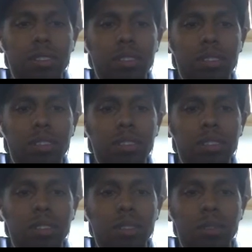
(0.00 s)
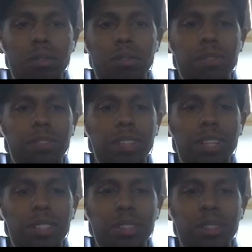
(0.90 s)
That's a oh, really
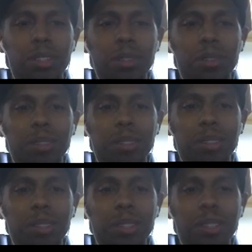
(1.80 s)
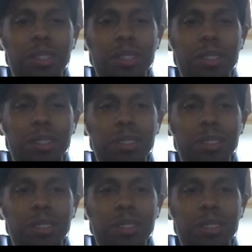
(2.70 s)
fuck no trophy list.